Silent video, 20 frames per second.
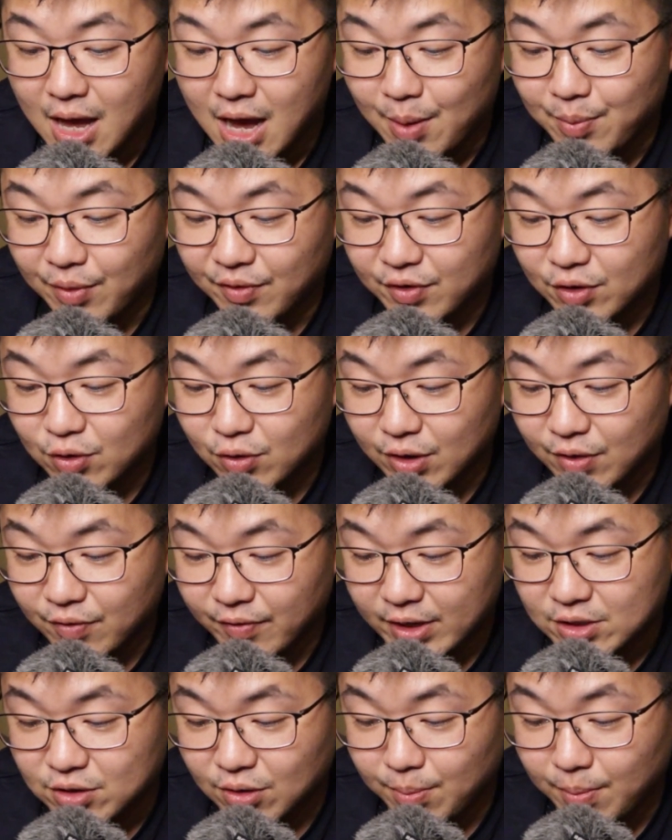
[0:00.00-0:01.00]
I prefer to
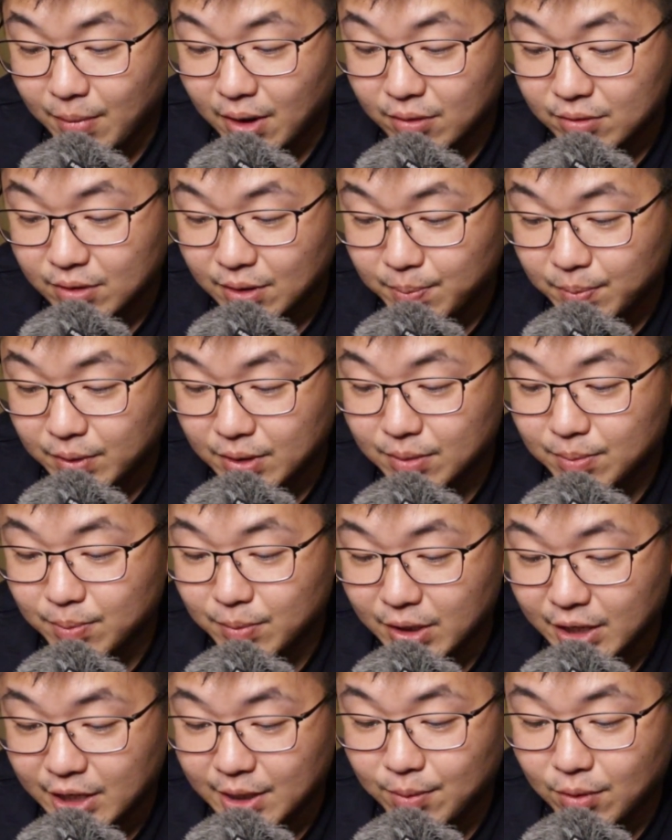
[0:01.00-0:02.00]
invest on multiple
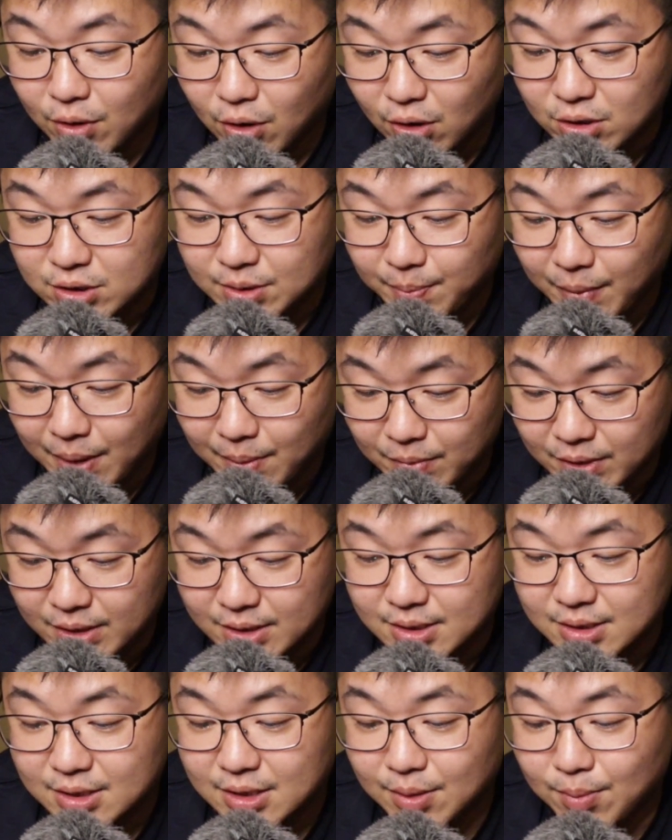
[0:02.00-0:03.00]
medium cost
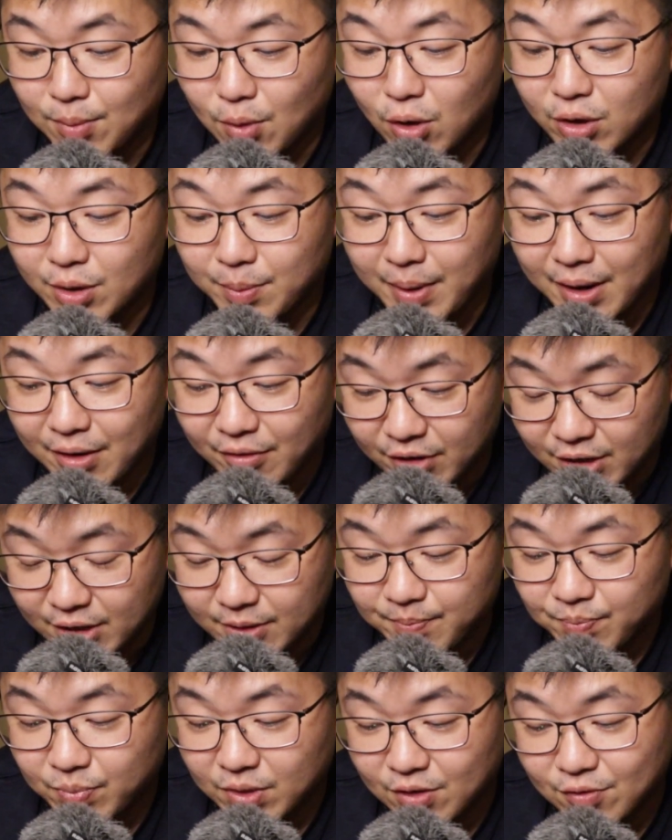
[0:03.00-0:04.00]
apartments, the more the
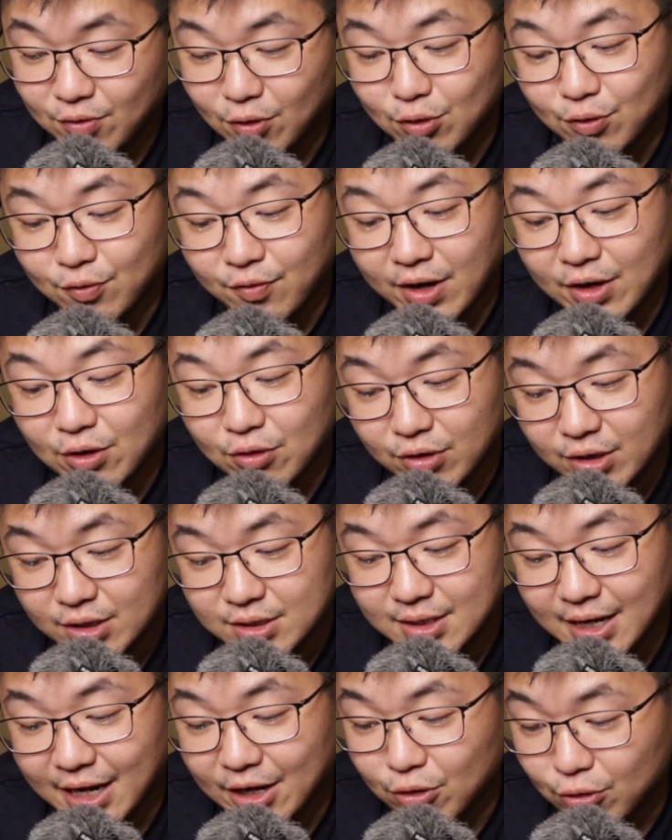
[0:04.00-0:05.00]
merrier. 4 to 5
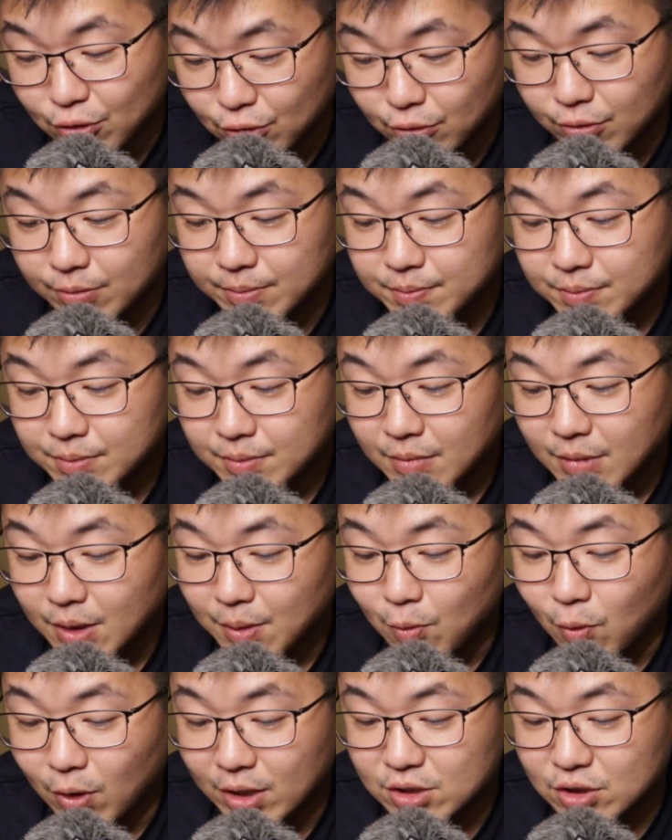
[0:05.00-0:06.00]
units, I don't know.
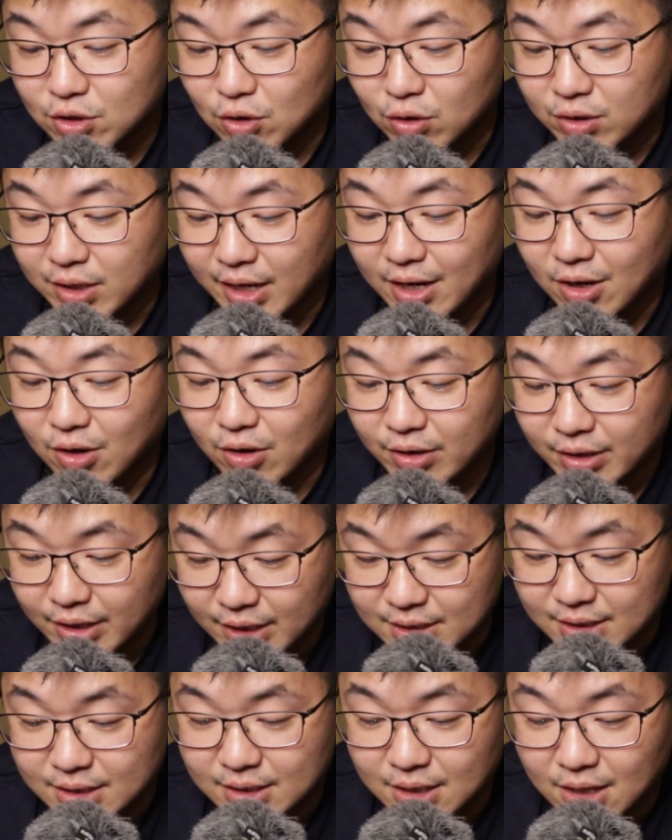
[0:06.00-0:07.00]
What's your take on
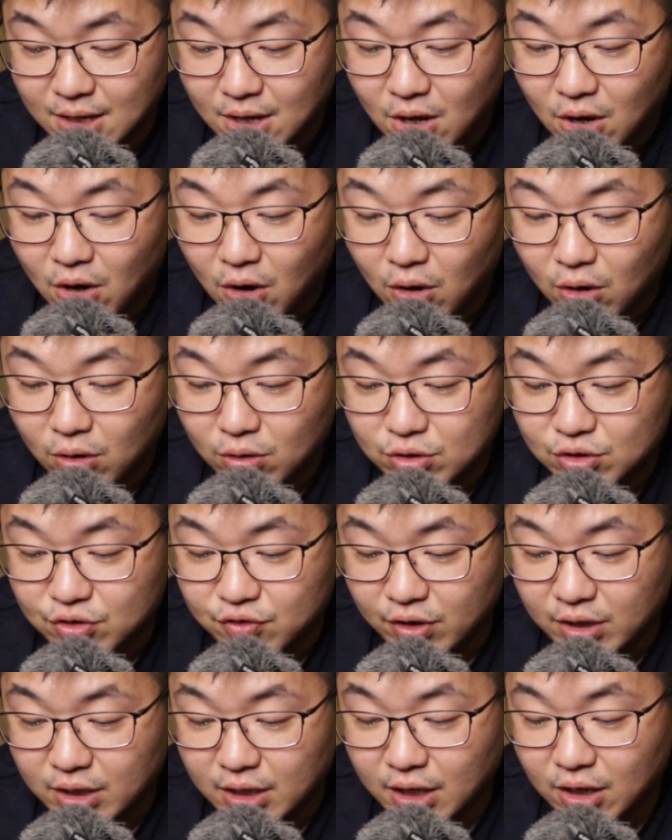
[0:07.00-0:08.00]
this? All
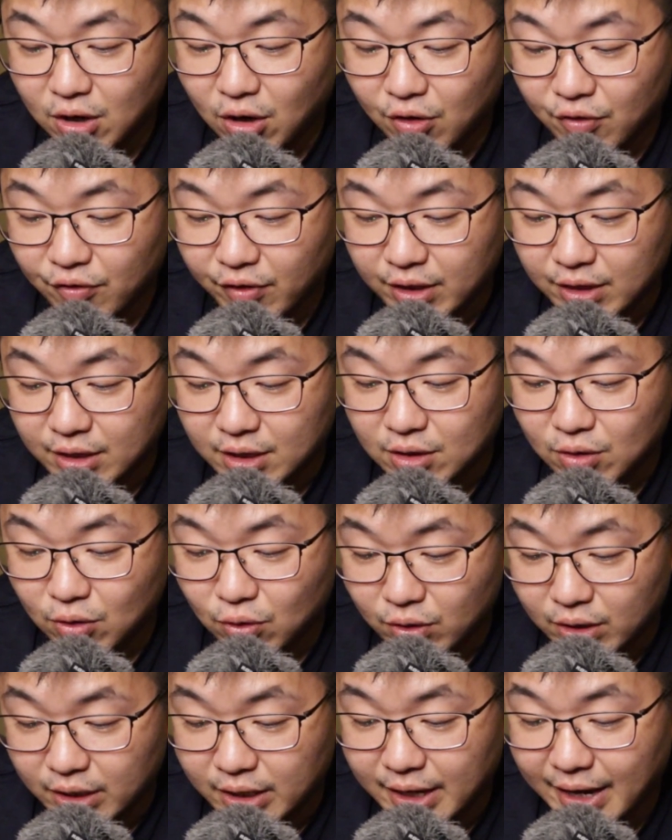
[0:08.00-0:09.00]
strictly on rental
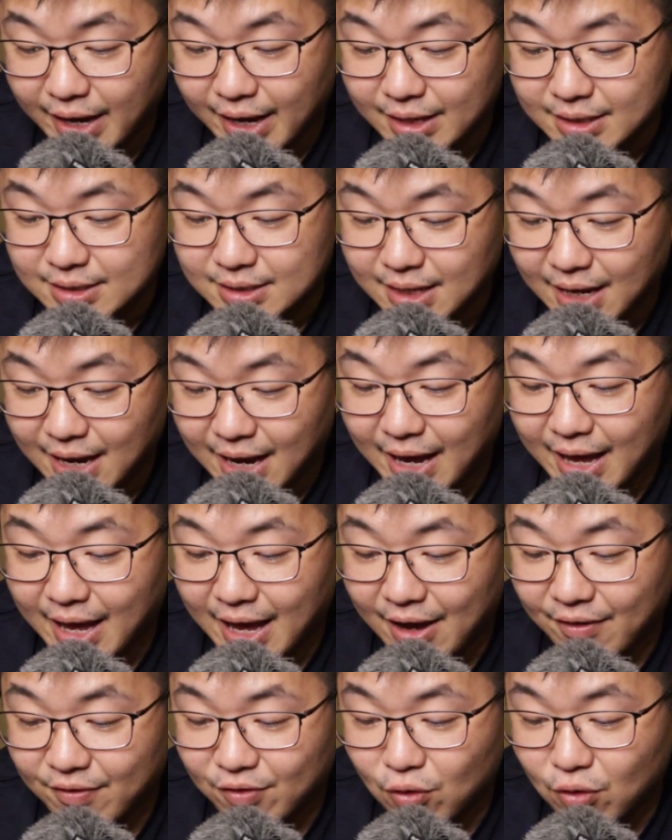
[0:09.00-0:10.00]
only, as I
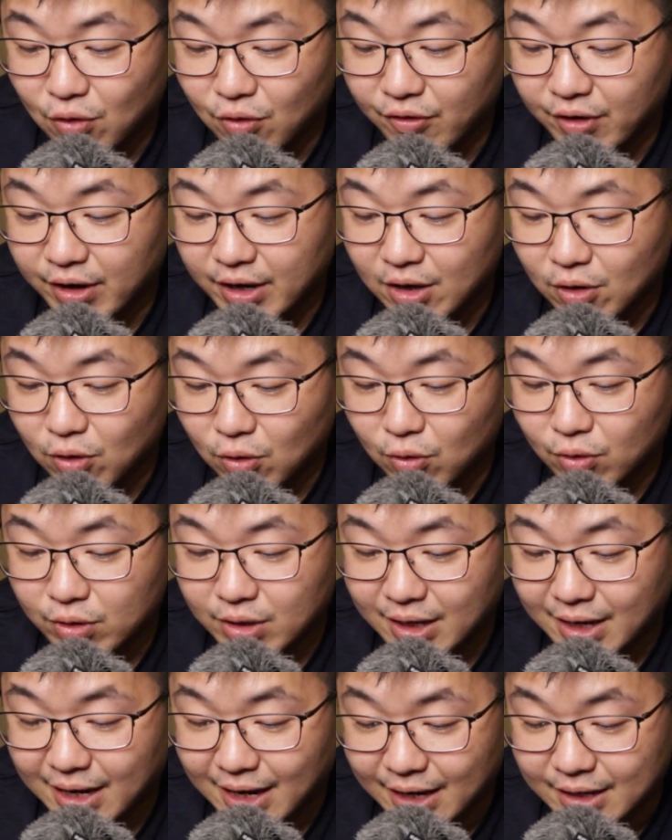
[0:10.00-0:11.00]
have already
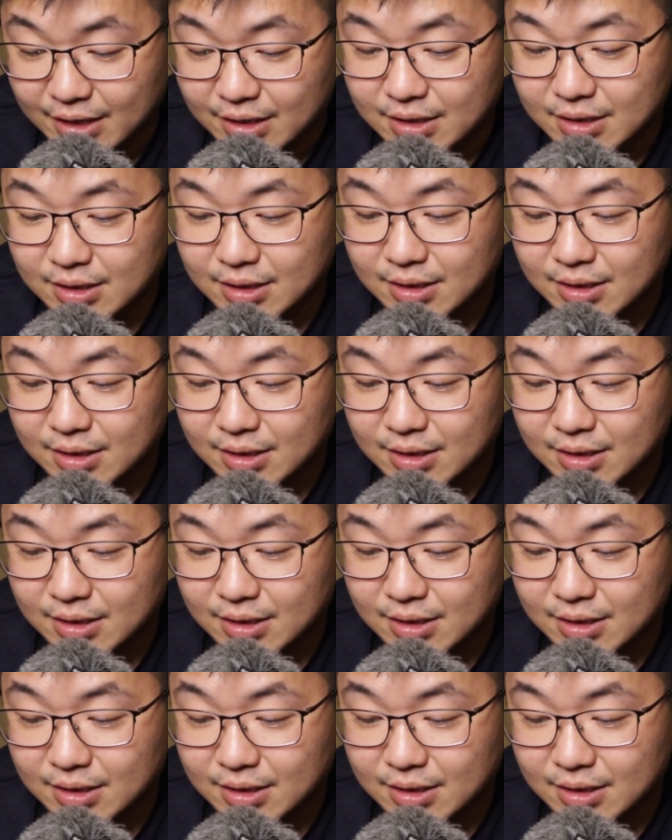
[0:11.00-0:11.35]
owned a guarded